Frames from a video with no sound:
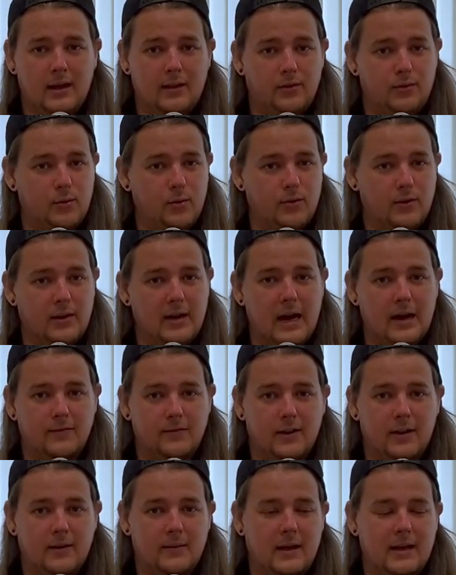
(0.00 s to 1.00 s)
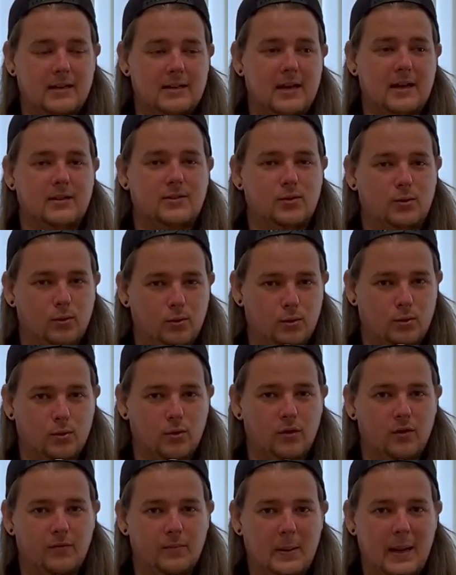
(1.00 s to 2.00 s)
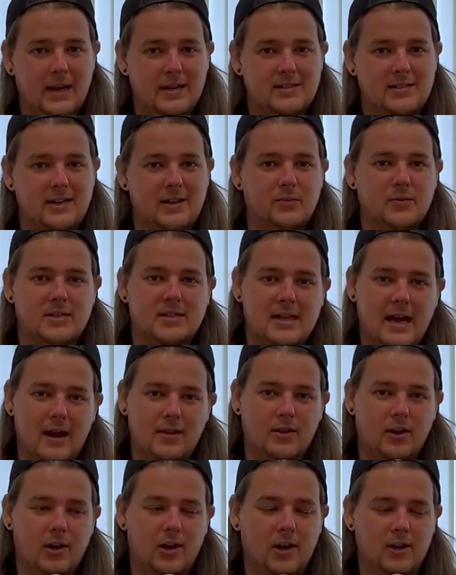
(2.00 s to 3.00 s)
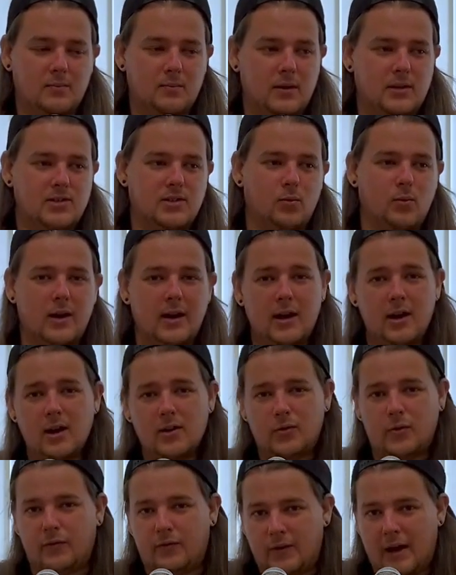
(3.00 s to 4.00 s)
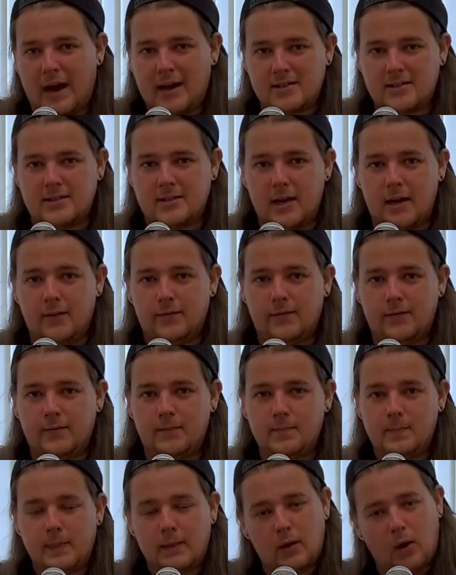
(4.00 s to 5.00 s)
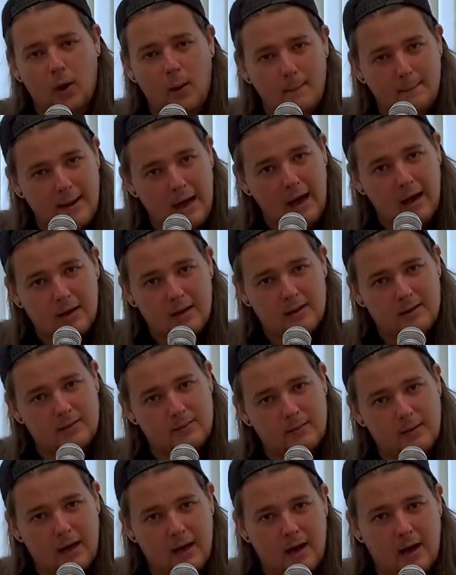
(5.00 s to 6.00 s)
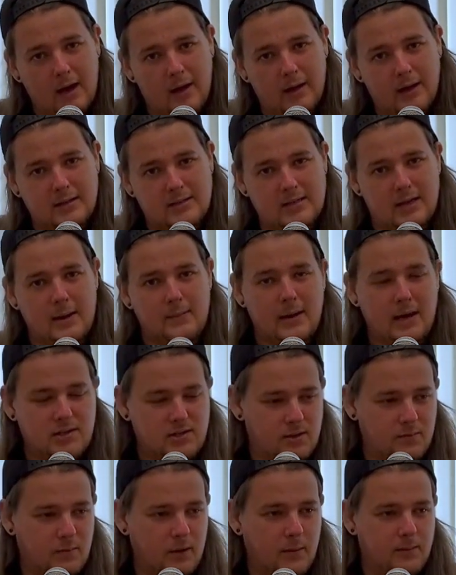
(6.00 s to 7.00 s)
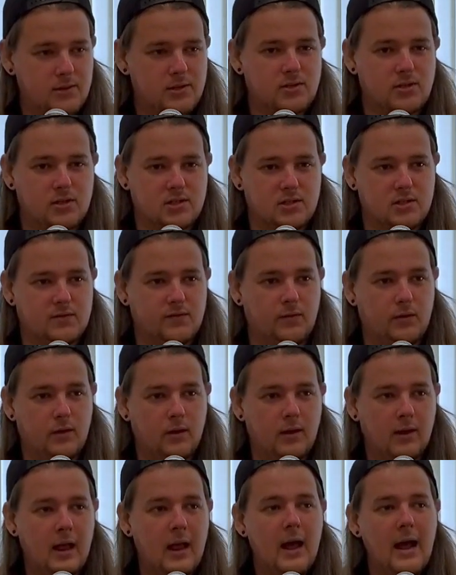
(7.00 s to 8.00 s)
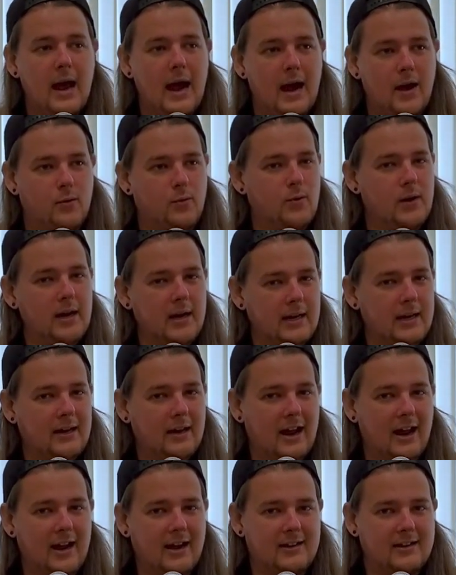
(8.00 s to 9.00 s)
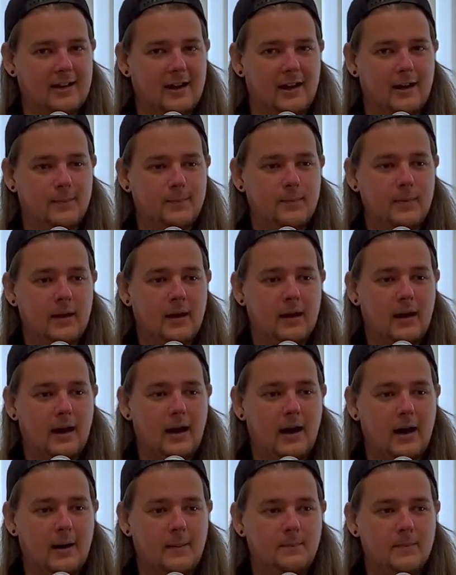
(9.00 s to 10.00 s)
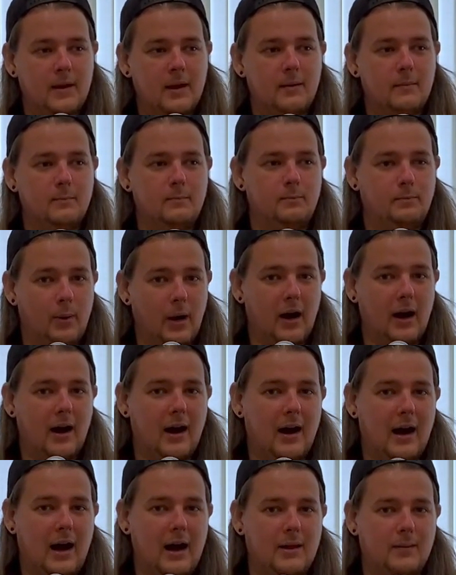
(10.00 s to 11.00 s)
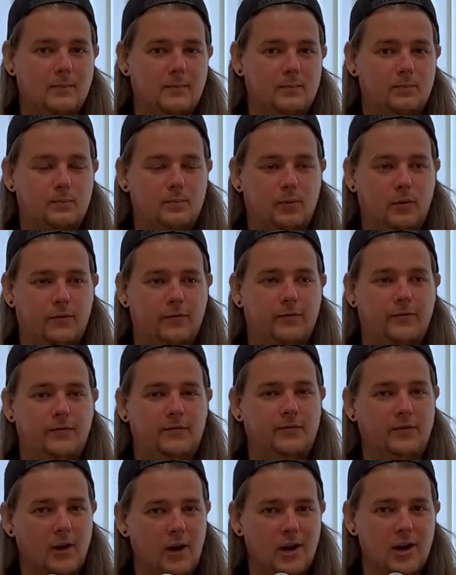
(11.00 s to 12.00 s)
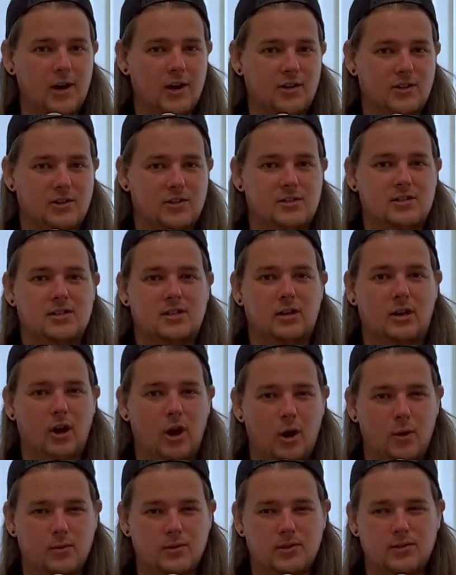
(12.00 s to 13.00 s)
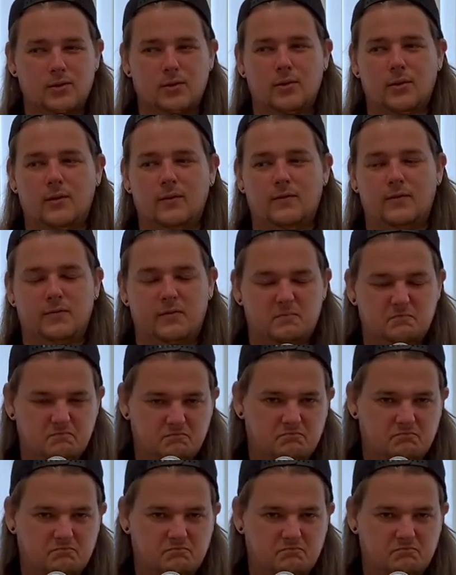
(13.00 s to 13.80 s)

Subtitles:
Through the Never. It's all groove based, and it was that hooked me. So when I heard the fast stuff, going back into like Master Puppets, Justice for All, I really liked it, but I preferred the slow sort of